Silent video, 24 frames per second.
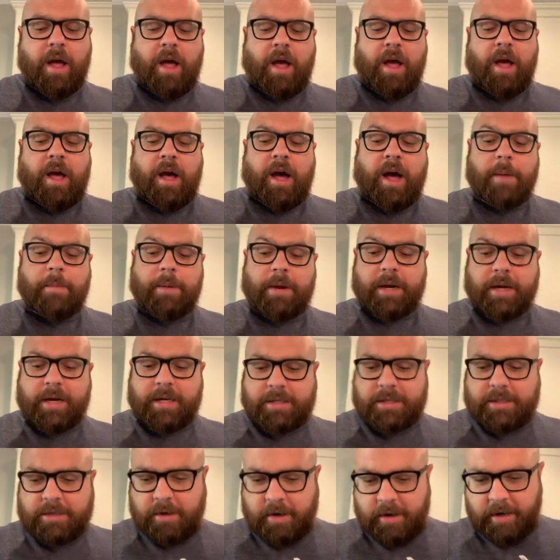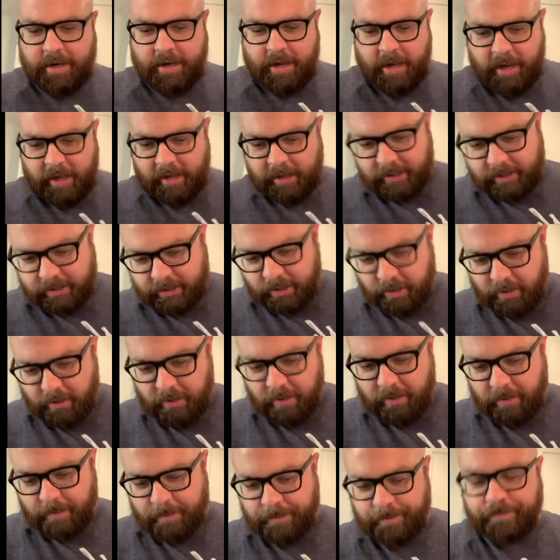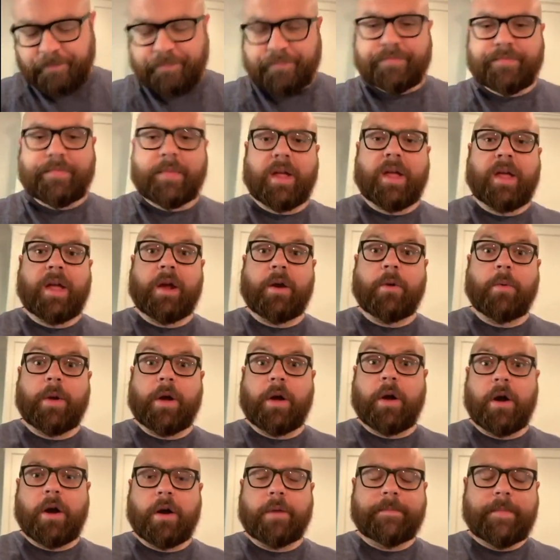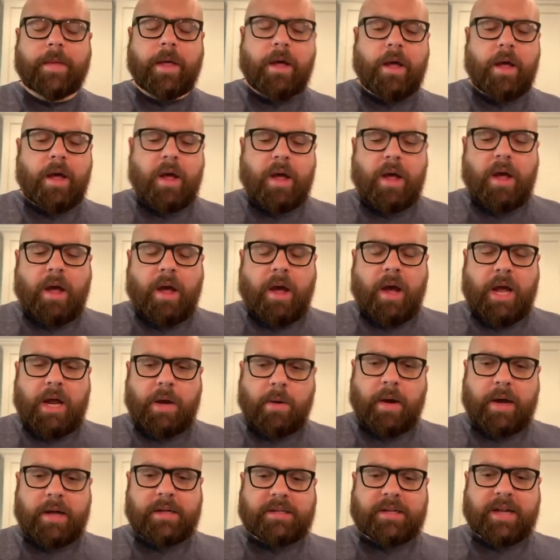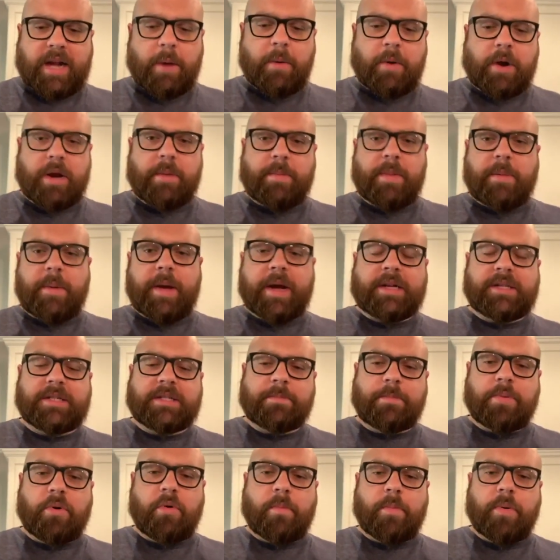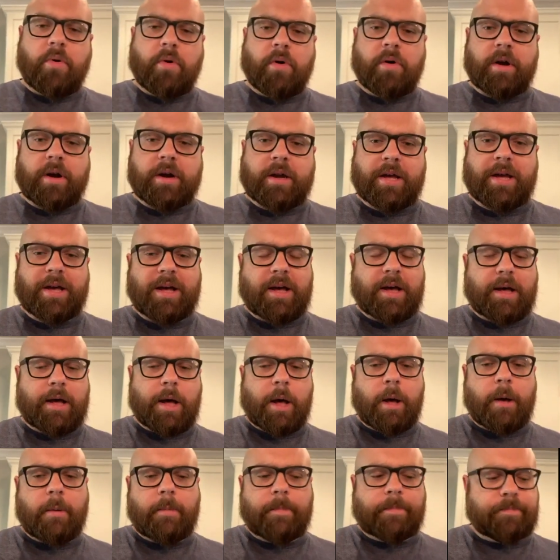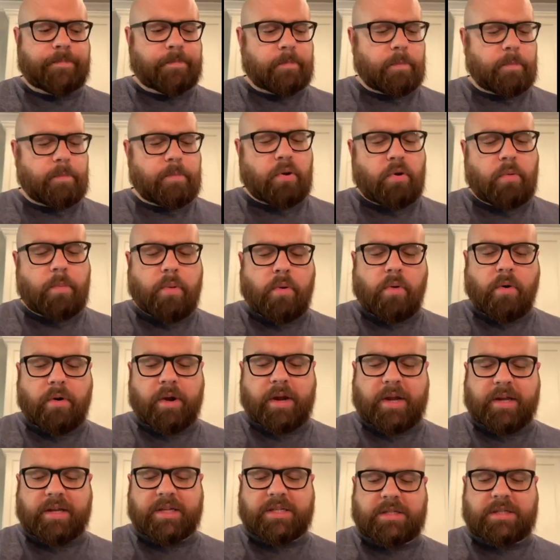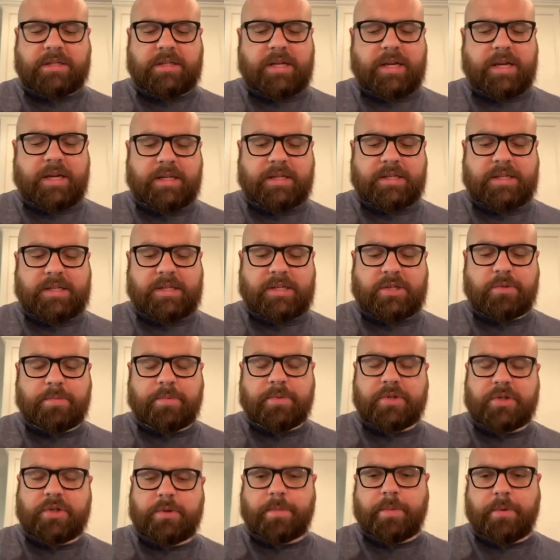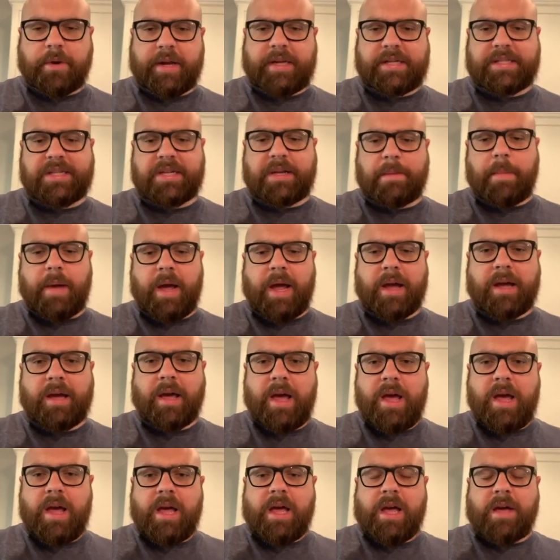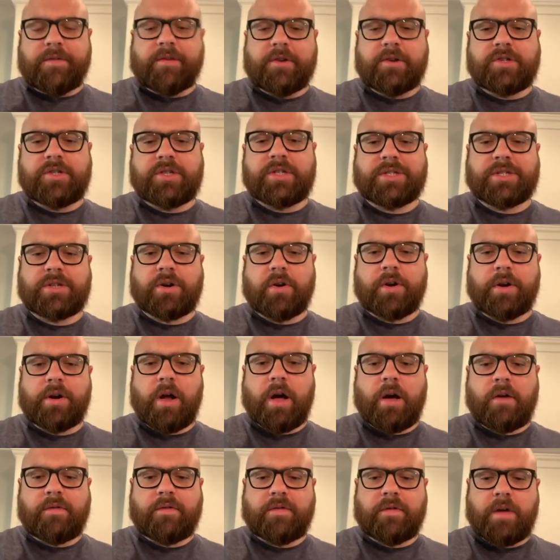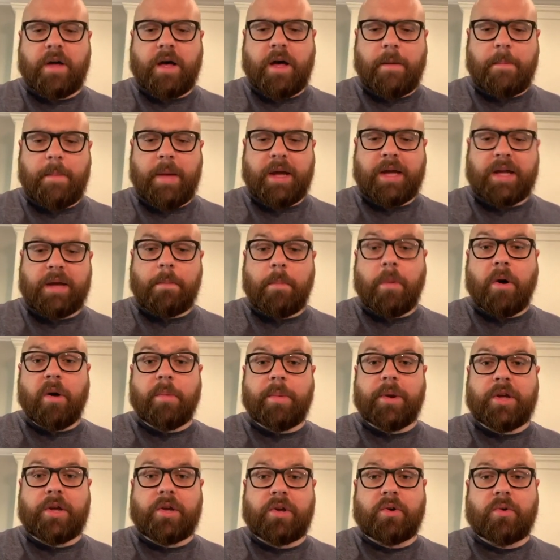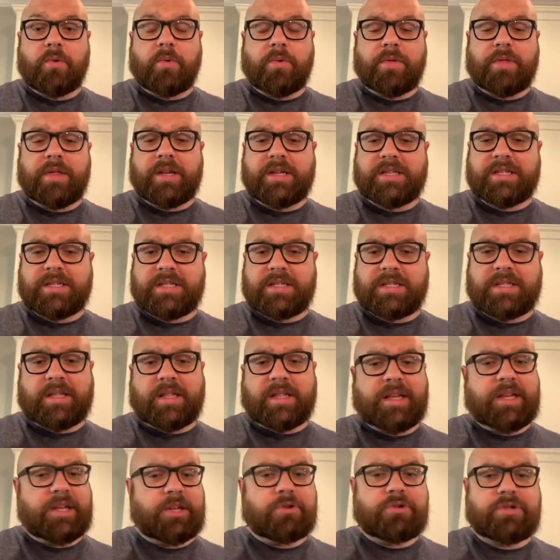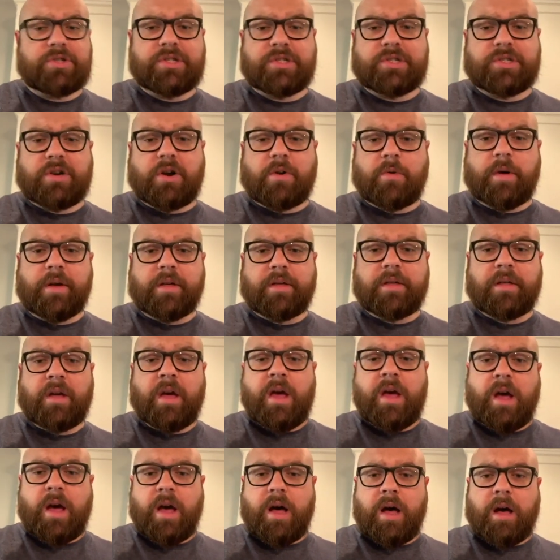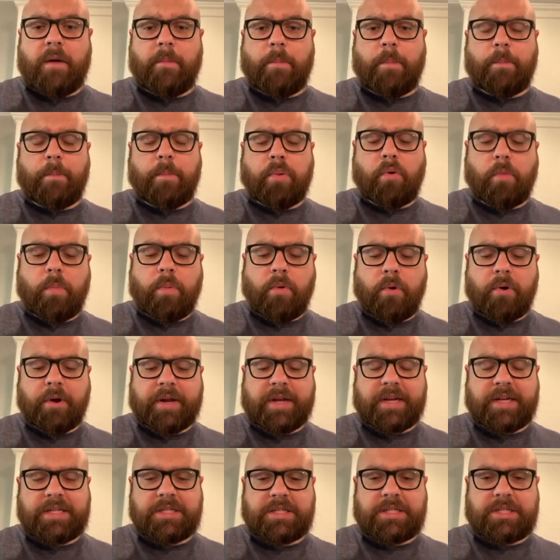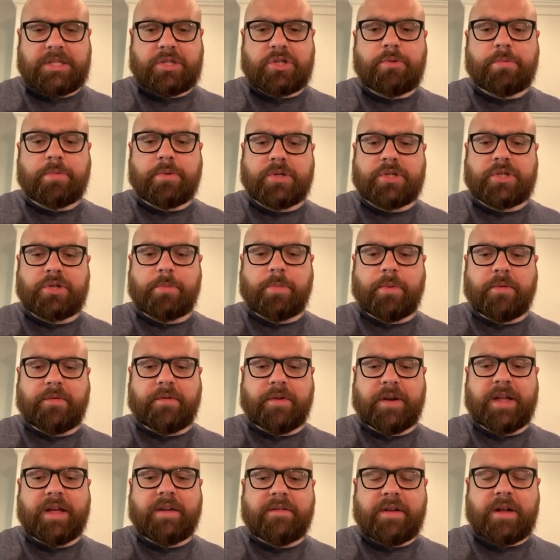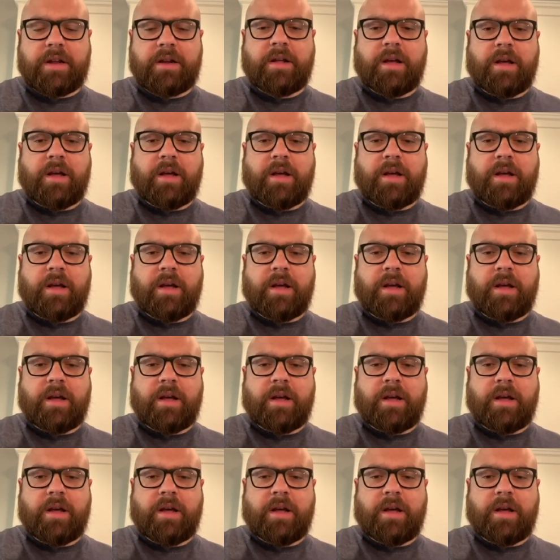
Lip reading: I'm going to get started. So here we are. Anyway, today we're going to be making some pulled pork. Pulled pork is super easy to make. If you're just starting off making barbecue, this is the thing you should start with. Pulled pork is super forgiving.